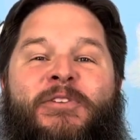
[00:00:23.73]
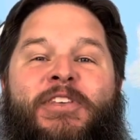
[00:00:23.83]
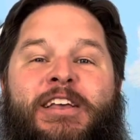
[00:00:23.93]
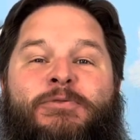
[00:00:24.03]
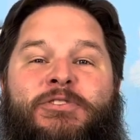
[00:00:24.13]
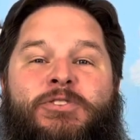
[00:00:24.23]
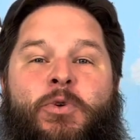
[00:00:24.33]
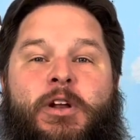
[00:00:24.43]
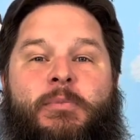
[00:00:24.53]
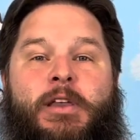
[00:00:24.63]
Thanks for
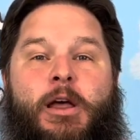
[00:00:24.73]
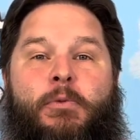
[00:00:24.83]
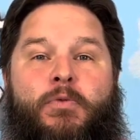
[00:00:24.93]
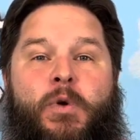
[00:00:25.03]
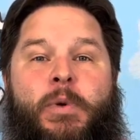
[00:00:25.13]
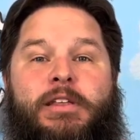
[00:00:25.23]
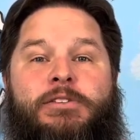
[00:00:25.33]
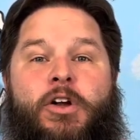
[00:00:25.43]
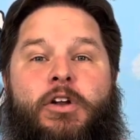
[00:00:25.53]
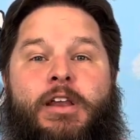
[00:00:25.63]
joining me. Now before we get
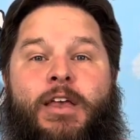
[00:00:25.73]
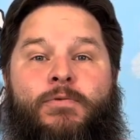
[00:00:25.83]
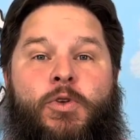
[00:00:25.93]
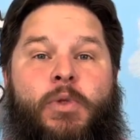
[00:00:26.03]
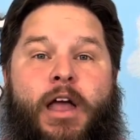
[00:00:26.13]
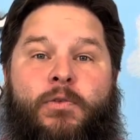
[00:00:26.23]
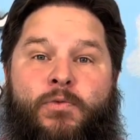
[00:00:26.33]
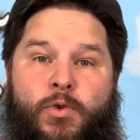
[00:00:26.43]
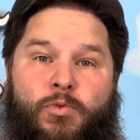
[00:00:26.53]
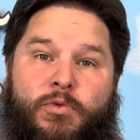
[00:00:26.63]
started, if you like
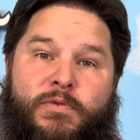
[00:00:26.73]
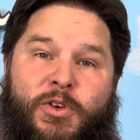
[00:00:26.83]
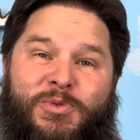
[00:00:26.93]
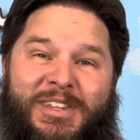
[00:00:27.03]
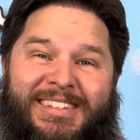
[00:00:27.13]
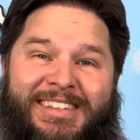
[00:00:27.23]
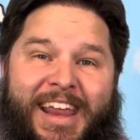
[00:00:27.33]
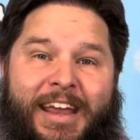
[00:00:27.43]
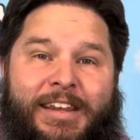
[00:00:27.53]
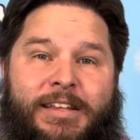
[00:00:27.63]
food reviews and
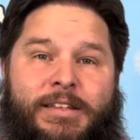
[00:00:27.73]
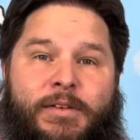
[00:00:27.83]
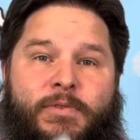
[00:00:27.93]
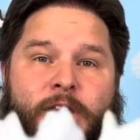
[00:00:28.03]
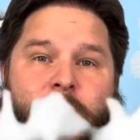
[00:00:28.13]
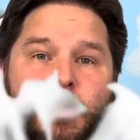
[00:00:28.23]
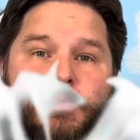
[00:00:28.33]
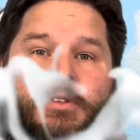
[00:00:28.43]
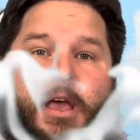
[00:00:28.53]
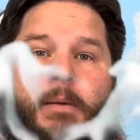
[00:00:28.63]
snack tasting
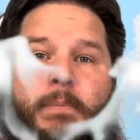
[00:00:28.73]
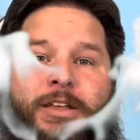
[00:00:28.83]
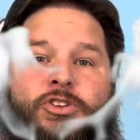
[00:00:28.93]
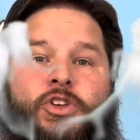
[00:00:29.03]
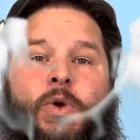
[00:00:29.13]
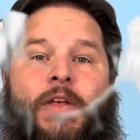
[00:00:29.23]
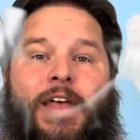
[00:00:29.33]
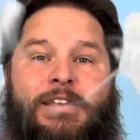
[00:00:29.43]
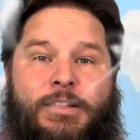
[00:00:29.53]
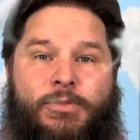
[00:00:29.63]
videos, make sure you hit
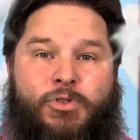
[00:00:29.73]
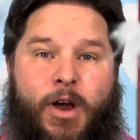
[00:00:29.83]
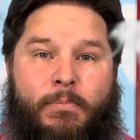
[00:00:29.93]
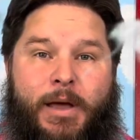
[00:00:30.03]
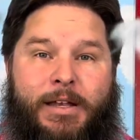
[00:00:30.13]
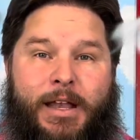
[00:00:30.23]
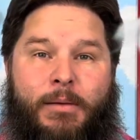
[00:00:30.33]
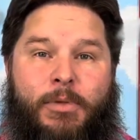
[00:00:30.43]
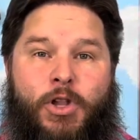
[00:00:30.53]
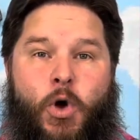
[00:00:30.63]
that subscribe button down
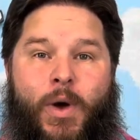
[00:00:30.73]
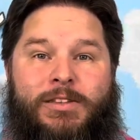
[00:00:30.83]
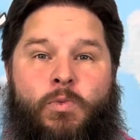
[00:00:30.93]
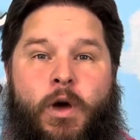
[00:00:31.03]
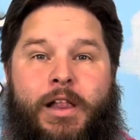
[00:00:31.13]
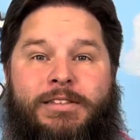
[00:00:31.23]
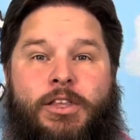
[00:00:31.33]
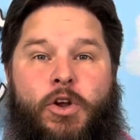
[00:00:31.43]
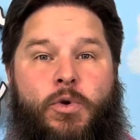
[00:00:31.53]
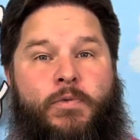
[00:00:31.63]
below as well as the
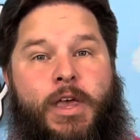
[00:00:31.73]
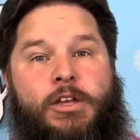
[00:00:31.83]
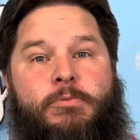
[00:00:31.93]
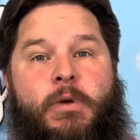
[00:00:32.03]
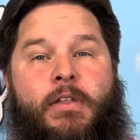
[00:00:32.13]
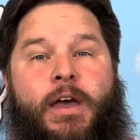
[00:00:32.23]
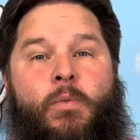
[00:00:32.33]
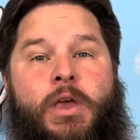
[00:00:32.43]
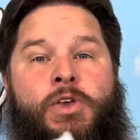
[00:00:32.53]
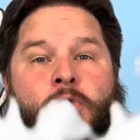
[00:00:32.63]
notification bell. That
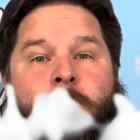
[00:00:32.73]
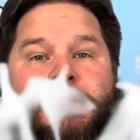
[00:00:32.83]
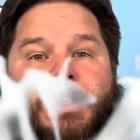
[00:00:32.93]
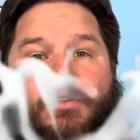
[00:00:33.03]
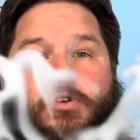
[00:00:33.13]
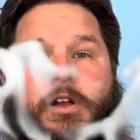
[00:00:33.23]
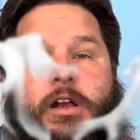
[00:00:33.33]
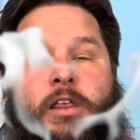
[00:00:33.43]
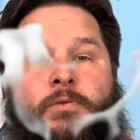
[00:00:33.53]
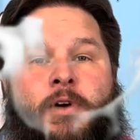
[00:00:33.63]
way you don't miss out on
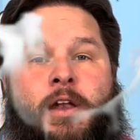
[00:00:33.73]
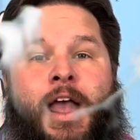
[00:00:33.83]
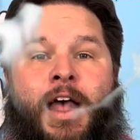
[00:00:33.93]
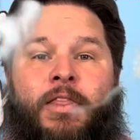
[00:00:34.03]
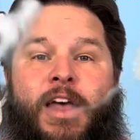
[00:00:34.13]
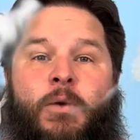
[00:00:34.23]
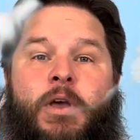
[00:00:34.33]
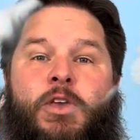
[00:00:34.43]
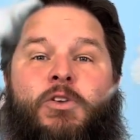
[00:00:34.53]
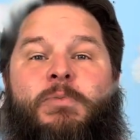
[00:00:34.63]
any of the fun. That way
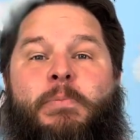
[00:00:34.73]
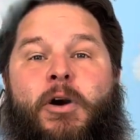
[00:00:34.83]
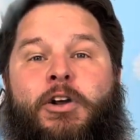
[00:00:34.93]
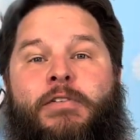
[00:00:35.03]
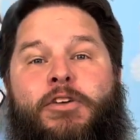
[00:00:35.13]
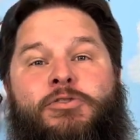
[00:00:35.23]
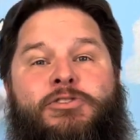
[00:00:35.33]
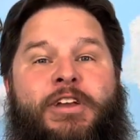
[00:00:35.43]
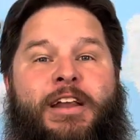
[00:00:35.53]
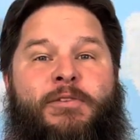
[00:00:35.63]
you can be part of the Hoosier
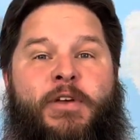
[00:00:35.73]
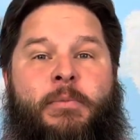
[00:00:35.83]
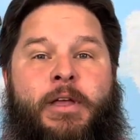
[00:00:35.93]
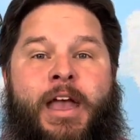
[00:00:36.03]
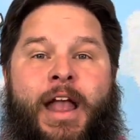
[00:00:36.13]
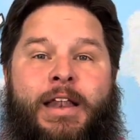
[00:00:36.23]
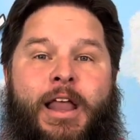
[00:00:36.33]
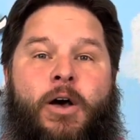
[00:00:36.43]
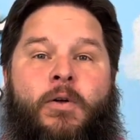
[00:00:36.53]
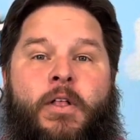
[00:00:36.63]
Daddy family.
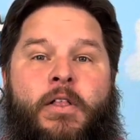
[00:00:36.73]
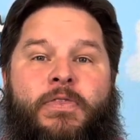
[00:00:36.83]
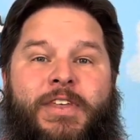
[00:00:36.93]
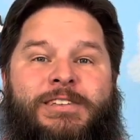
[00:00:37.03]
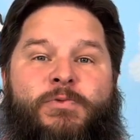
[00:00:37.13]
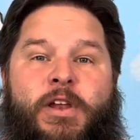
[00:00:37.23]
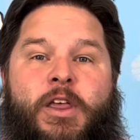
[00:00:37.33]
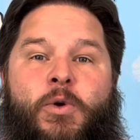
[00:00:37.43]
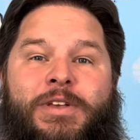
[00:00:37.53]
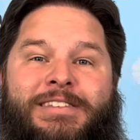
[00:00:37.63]
Now, this
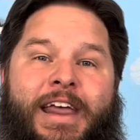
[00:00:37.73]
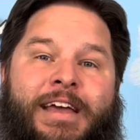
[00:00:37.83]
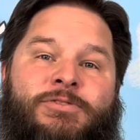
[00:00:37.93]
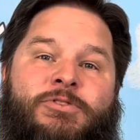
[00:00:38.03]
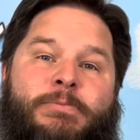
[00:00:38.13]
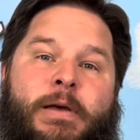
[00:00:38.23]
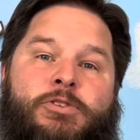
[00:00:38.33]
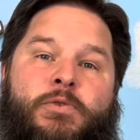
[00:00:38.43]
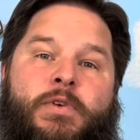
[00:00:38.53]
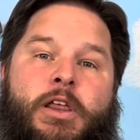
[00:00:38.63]
video is an extra
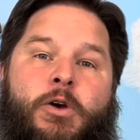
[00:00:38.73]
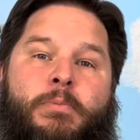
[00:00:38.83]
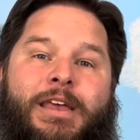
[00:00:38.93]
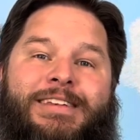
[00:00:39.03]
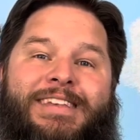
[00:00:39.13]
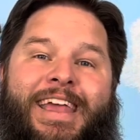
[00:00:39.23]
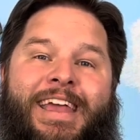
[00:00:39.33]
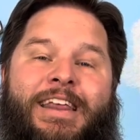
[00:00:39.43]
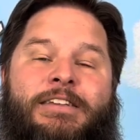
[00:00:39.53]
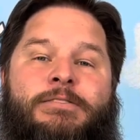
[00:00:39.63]
special video because
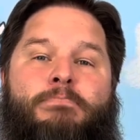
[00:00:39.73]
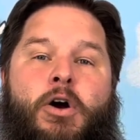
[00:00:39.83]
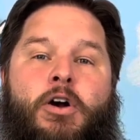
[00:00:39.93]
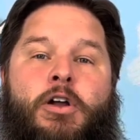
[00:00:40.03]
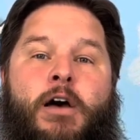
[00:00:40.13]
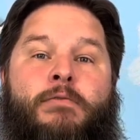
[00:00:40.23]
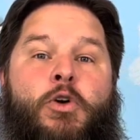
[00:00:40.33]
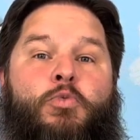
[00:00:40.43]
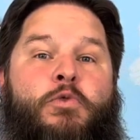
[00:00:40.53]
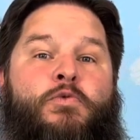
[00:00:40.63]
it is part of the
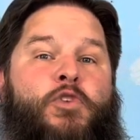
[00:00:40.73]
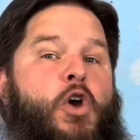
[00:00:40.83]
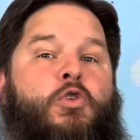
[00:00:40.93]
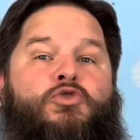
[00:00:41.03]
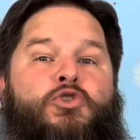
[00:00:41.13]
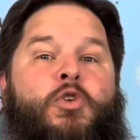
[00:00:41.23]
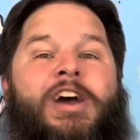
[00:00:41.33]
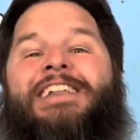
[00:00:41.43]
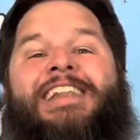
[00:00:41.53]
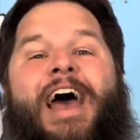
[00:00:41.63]
Thereviewcrew
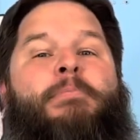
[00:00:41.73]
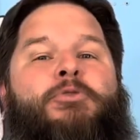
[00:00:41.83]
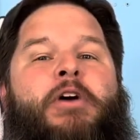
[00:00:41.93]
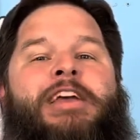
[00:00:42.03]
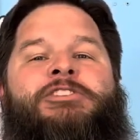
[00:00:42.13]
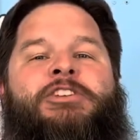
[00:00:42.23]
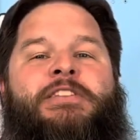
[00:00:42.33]
collaboration.